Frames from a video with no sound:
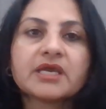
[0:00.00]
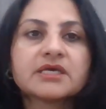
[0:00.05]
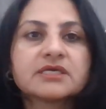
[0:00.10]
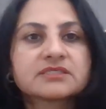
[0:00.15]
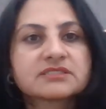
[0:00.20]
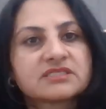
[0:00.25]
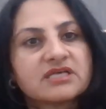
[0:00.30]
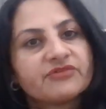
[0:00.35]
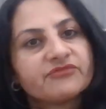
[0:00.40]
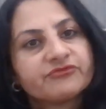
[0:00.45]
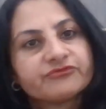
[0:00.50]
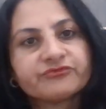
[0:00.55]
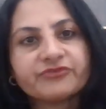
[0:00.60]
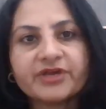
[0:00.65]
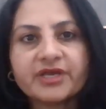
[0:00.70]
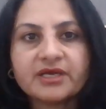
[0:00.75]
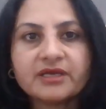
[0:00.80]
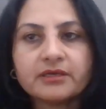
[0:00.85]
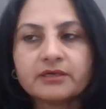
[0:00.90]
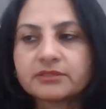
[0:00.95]

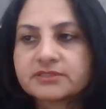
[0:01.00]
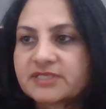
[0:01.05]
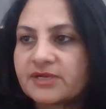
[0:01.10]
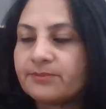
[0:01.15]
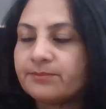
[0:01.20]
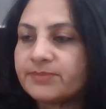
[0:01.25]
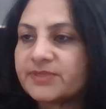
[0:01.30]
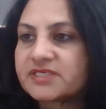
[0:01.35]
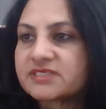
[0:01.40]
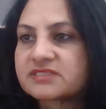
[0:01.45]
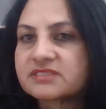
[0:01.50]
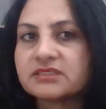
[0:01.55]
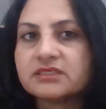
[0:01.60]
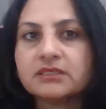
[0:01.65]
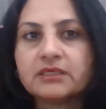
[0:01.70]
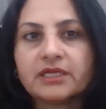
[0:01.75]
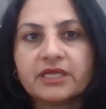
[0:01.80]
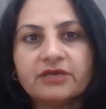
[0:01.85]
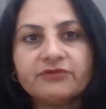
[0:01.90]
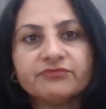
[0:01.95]
Somewhere, some
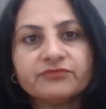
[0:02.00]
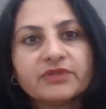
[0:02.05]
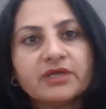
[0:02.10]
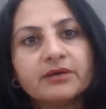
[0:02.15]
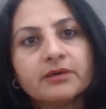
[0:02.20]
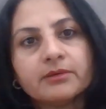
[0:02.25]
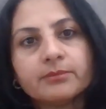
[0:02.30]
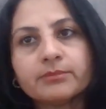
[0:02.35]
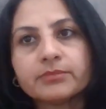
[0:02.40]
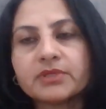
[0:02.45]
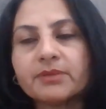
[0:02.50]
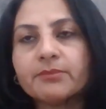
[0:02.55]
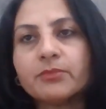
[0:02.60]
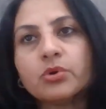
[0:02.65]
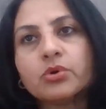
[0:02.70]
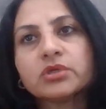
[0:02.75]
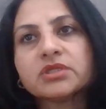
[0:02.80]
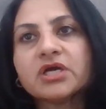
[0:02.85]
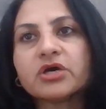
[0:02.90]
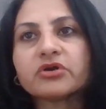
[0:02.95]
person, if the
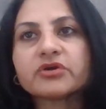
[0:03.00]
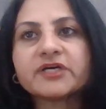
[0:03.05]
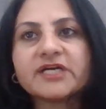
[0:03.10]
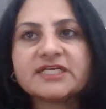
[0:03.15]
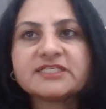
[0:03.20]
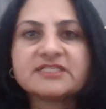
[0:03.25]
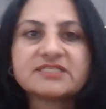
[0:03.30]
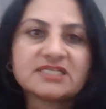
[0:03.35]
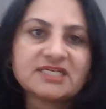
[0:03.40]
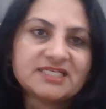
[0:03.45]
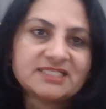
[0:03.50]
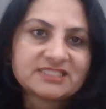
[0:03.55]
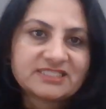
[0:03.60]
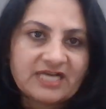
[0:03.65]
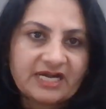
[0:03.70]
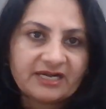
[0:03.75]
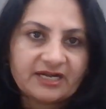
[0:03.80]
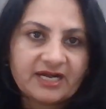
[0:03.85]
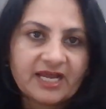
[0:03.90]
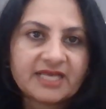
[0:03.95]
more the organization is
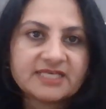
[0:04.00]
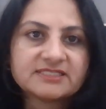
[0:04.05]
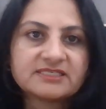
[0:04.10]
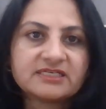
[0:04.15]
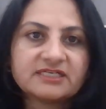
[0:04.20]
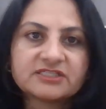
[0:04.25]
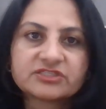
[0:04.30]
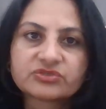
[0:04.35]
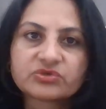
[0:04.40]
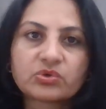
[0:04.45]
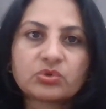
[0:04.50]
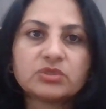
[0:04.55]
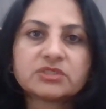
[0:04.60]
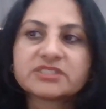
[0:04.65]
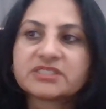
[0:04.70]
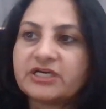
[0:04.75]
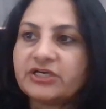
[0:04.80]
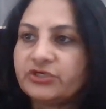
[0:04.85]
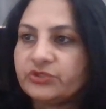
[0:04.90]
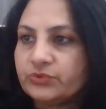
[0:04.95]
standardized in its roles
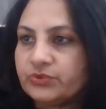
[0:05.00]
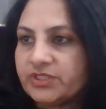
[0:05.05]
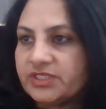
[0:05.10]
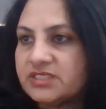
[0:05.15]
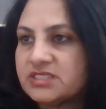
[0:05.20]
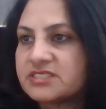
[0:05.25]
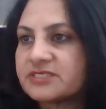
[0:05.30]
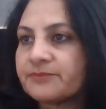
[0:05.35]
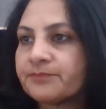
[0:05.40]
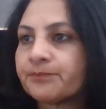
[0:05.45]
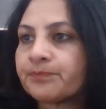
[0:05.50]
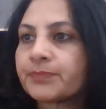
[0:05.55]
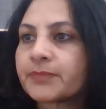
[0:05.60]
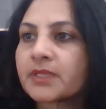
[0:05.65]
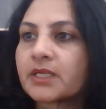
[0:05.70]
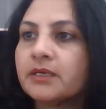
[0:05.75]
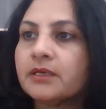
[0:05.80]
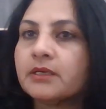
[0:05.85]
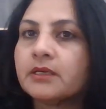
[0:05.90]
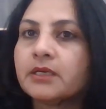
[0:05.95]
and duties,
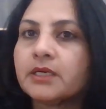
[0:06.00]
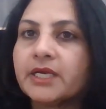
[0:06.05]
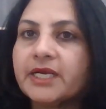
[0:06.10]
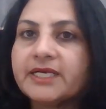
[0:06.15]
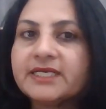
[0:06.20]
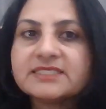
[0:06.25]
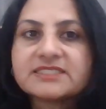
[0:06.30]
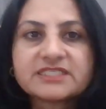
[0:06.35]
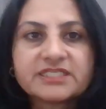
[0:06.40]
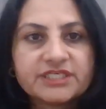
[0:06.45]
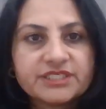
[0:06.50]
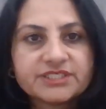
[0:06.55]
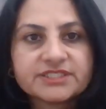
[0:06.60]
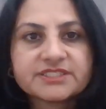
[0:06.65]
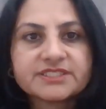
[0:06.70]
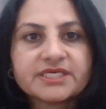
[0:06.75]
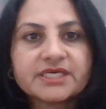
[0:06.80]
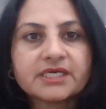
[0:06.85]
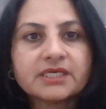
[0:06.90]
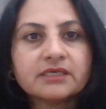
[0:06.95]
it is
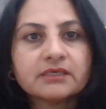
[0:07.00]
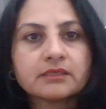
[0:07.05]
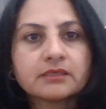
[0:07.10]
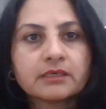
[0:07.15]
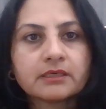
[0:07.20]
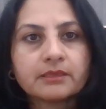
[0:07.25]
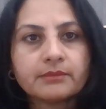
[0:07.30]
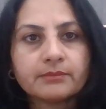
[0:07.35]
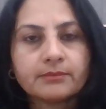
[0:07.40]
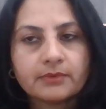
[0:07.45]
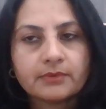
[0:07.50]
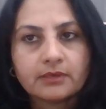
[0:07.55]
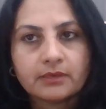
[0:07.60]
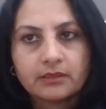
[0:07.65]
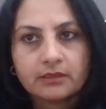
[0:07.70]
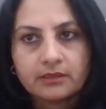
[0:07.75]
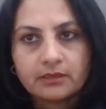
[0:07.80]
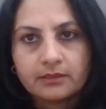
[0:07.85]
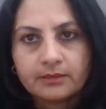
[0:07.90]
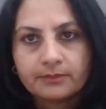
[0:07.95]
easier
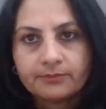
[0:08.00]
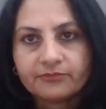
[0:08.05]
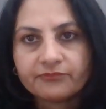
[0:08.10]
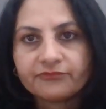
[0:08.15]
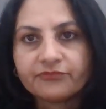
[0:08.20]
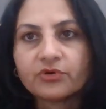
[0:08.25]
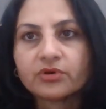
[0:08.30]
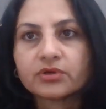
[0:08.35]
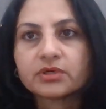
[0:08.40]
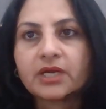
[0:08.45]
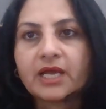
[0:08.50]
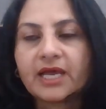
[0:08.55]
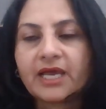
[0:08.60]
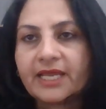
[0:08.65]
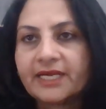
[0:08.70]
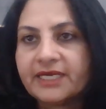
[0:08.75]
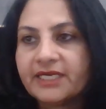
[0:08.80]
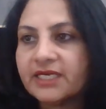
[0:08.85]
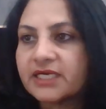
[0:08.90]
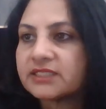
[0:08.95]
for
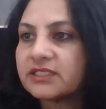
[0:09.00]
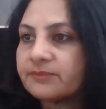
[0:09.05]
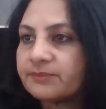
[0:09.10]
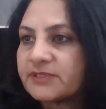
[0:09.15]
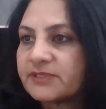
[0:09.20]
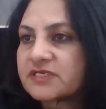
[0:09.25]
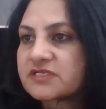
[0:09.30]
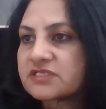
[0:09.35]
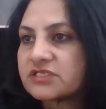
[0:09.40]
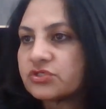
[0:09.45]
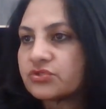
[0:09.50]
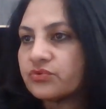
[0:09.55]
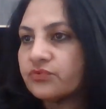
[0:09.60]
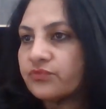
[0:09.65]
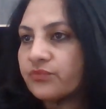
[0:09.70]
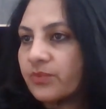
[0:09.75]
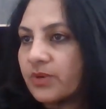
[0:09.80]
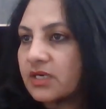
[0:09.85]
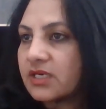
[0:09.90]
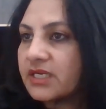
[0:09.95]
any other person to
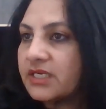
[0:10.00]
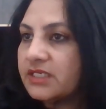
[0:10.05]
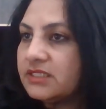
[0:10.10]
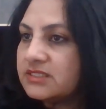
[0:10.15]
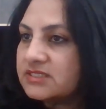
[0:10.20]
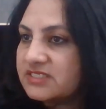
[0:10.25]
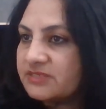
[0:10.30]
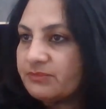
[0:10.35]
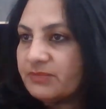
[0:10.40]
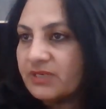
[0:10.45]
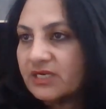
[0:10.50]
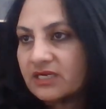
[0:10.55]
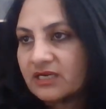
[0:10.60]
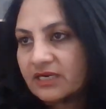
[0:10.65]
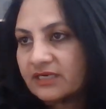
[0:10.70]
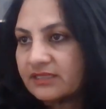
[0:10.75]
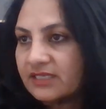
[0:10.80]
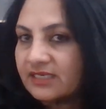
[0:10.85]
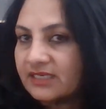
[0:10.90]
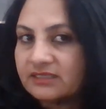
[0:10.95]
work in similar,
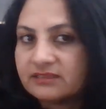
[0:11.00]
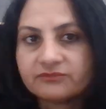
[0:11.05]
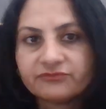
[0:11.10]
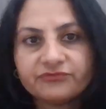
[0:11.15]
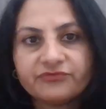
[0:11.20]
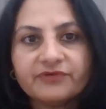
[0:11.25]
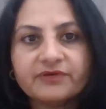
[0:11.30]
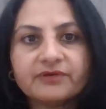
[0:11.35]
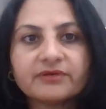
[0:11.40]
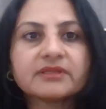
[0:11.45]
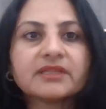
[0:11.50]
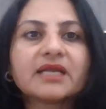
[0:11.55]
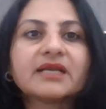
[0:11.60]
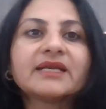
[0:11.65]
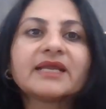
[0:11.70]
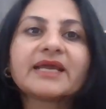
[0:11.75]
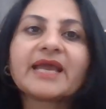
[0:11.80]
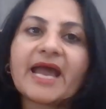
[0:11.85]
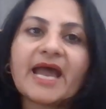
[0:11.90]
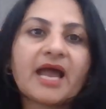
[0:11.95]

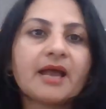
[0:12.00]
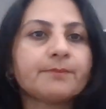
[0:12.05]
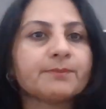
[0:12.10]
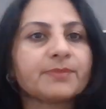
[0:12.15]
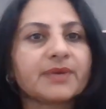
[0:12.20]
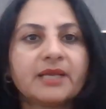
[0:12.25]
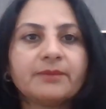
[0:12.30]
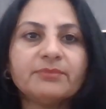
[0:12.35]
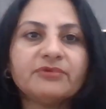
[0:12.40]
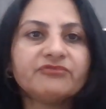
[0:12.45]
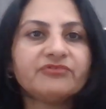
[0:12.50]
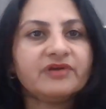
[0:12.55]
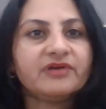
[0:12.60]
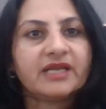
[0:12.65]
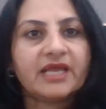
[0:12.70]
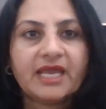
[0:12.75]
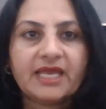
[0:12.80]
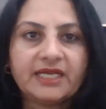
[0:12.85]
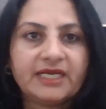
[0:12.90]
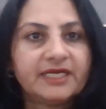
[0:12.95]
that gap can be filled
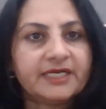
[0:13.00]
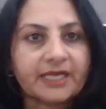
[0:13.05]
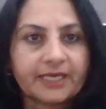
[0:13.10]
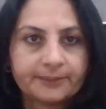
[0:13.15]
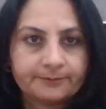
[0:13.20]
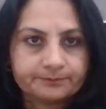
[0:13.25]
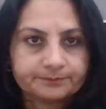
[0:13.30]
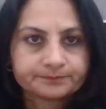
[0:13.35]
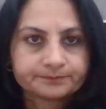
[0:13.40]
anytime.